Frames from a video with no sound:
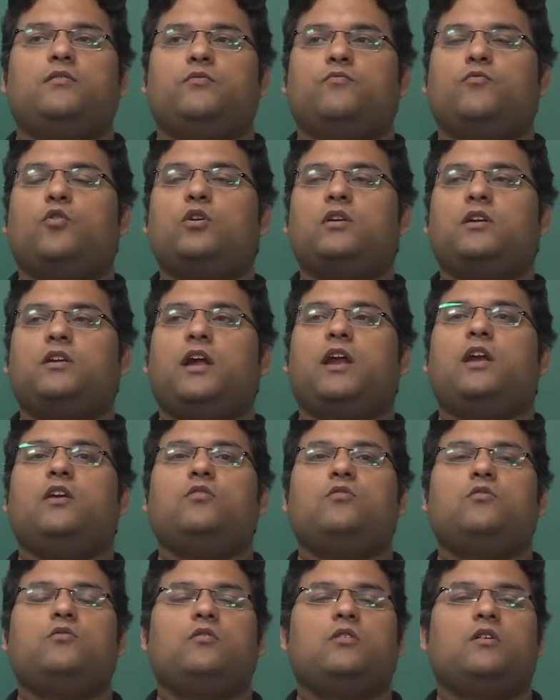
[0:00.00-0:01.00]
would tend
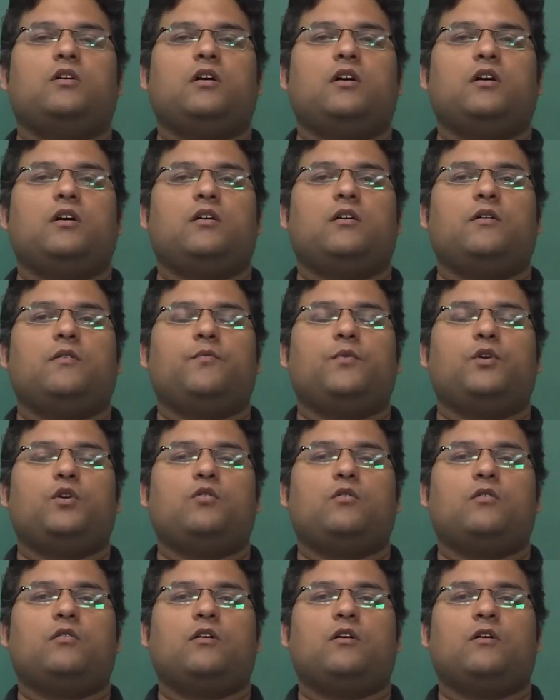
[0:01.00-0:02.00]

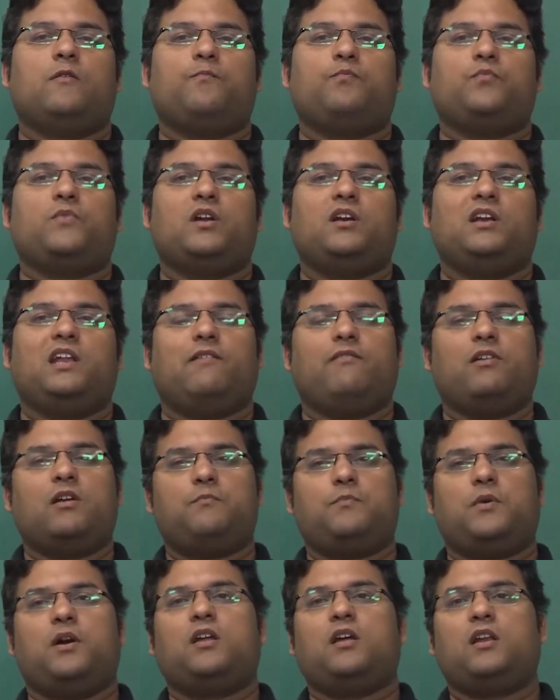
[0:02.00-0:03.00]
to
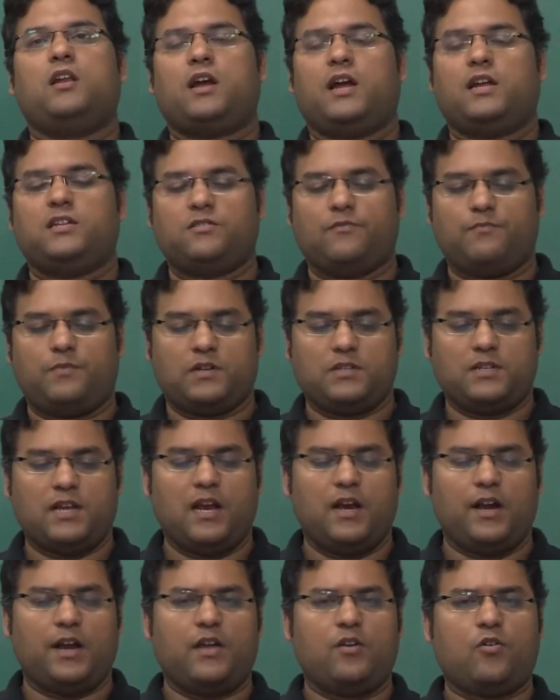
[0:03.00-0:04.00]
develop particular kinds of
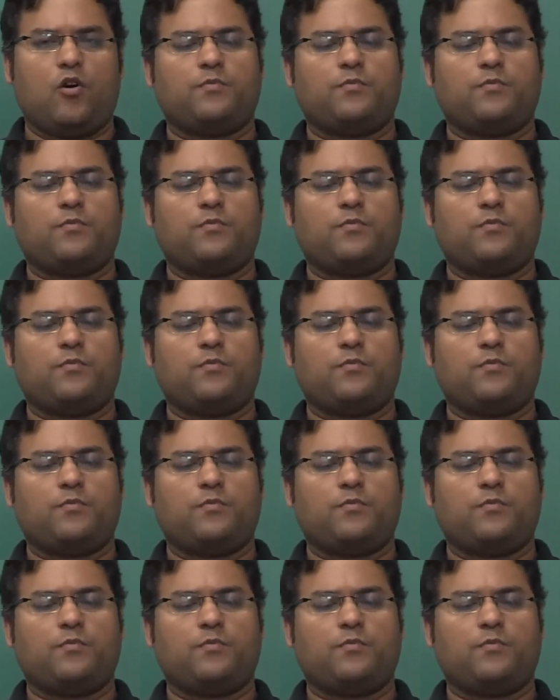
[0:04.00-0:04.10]
personality,